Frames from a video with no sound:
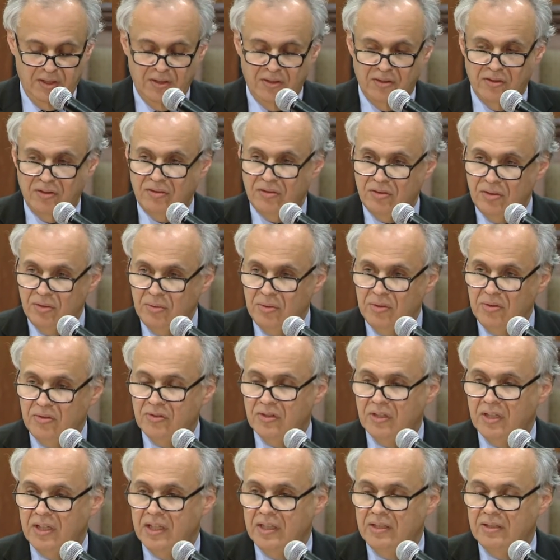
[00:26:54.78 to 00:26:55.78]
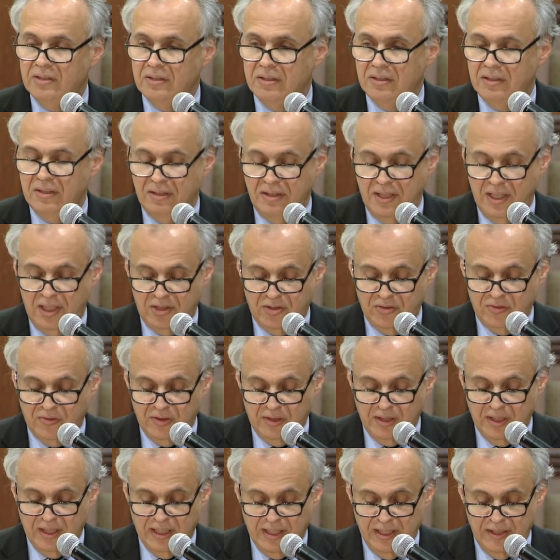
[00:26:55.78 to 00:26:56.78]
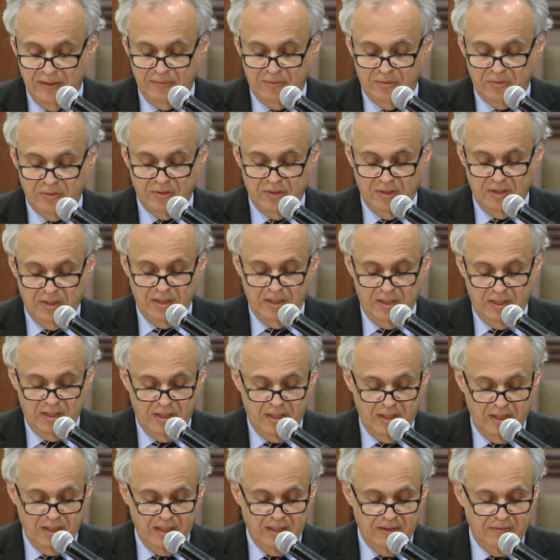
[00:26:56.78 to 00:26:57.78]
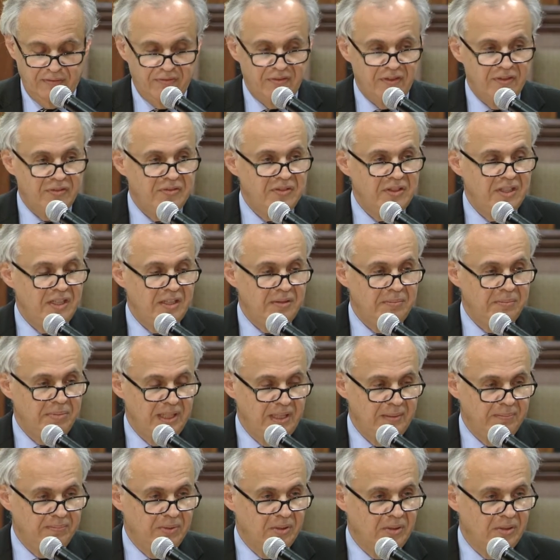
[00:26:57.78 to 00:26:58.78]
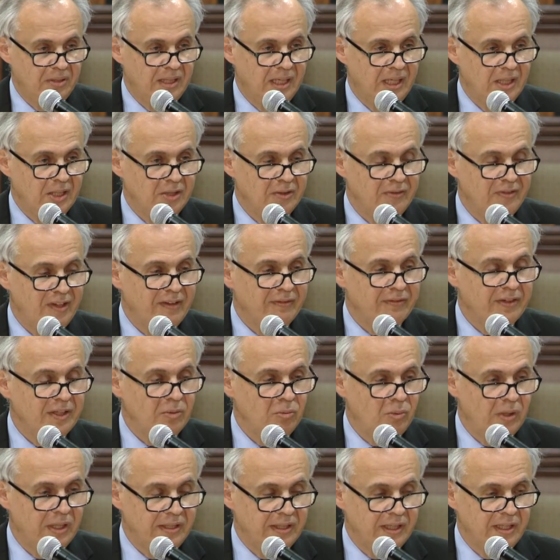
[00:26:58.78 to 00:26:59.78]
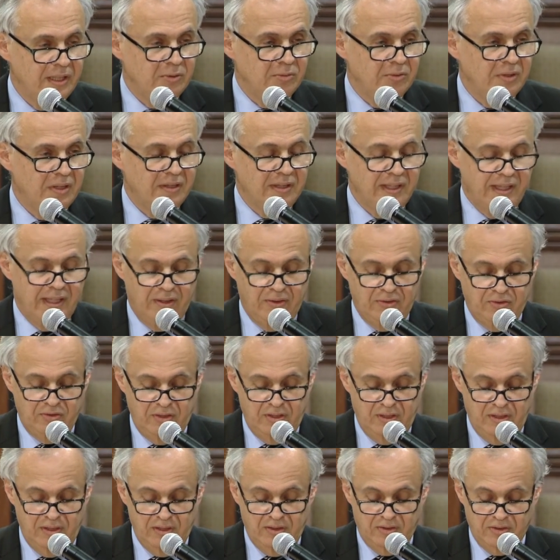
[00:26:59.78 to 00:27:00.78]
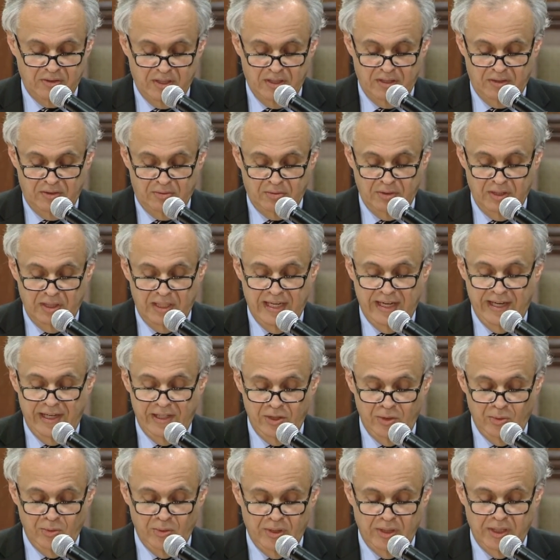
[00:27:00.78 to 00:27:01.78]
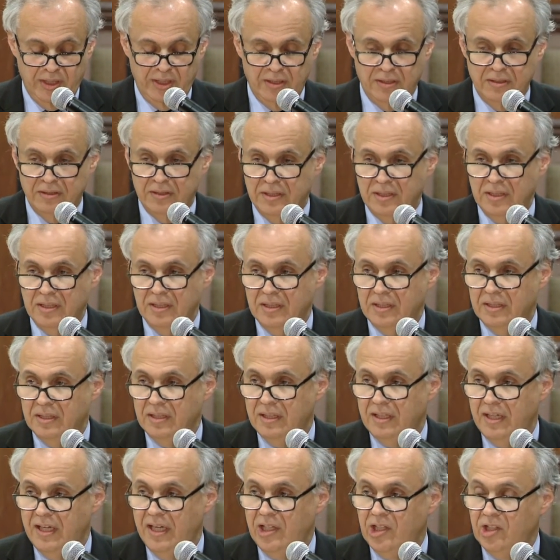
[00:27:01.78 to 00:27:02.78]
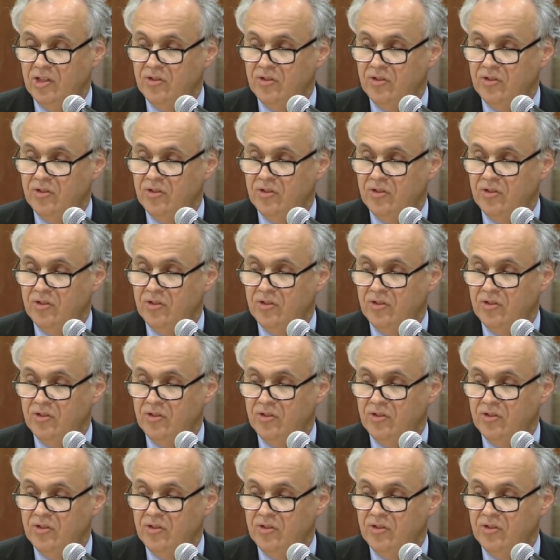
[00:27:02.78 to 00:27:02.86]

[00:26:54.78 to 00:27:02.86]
Suicide takes the lives of 15 people out of every 100,000 in this country annually and